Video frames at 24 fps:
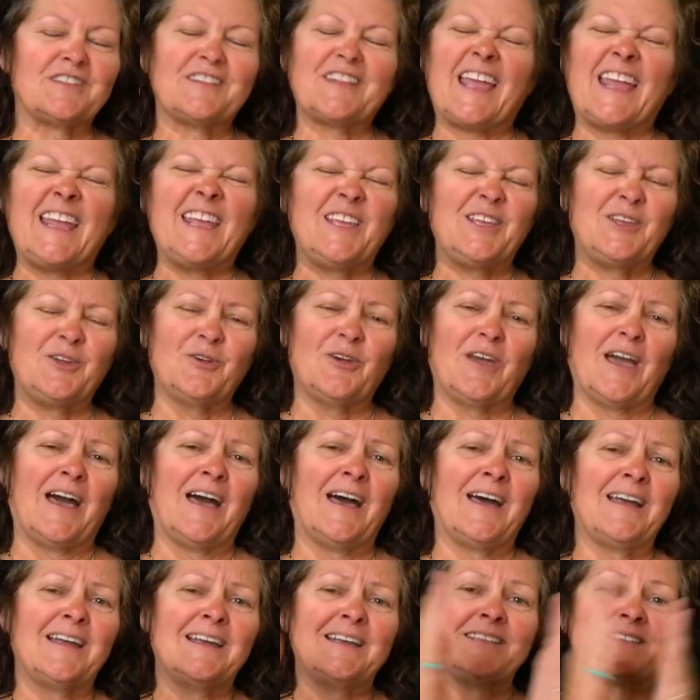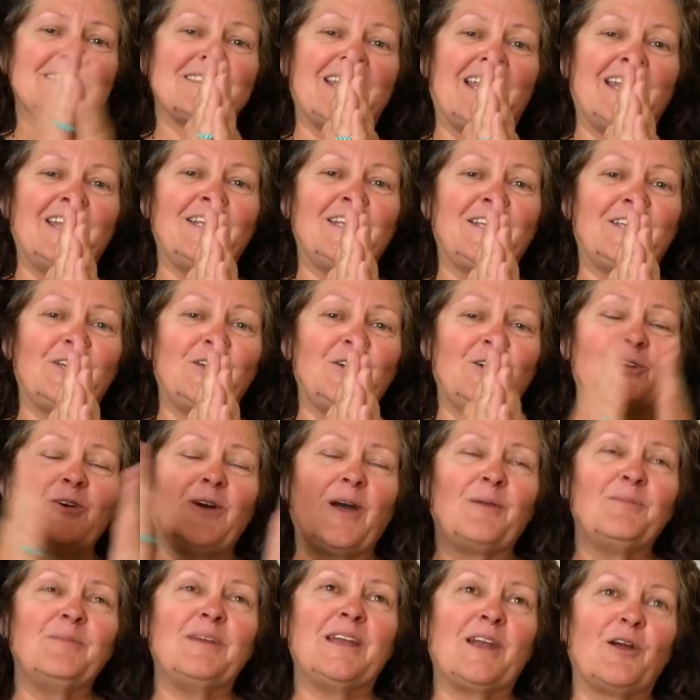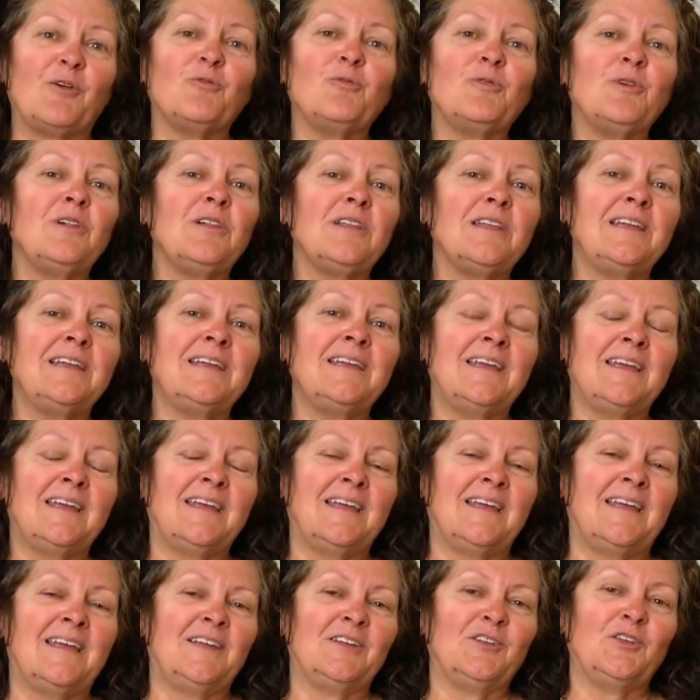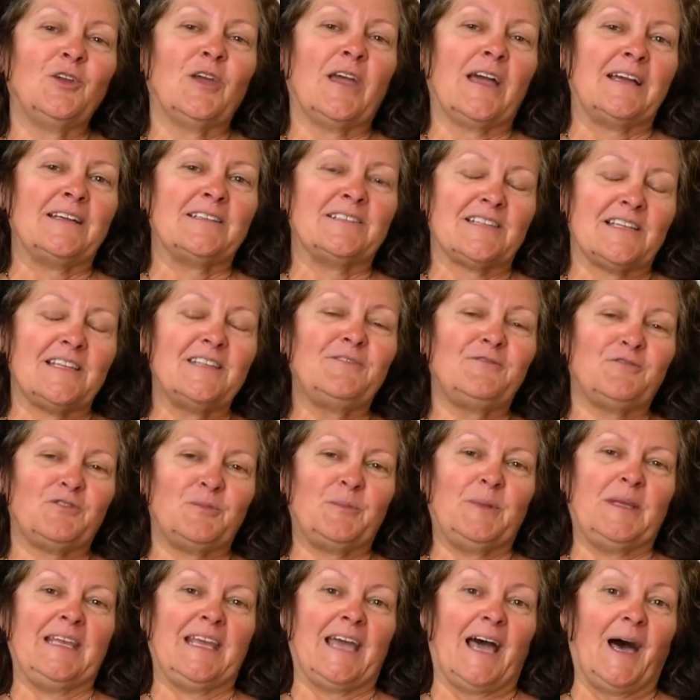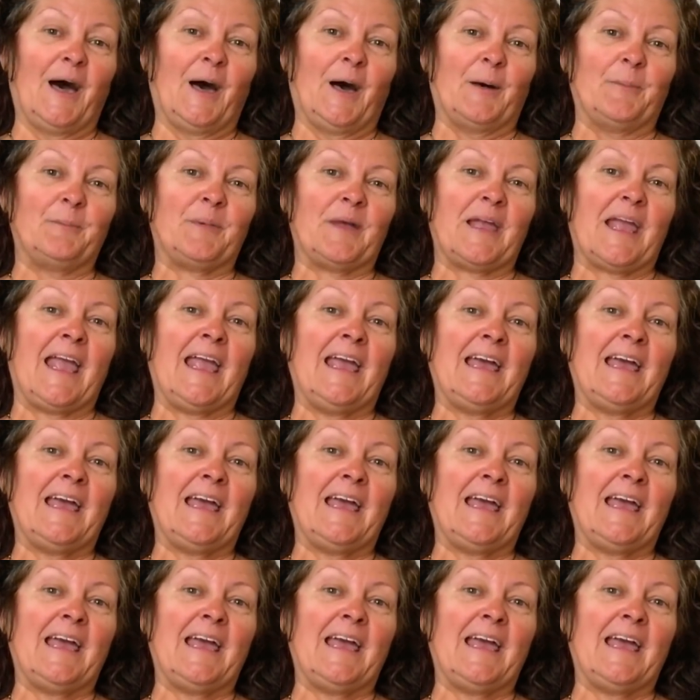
Thank you guys. Thank you. I mean, I really, you guys lift me up.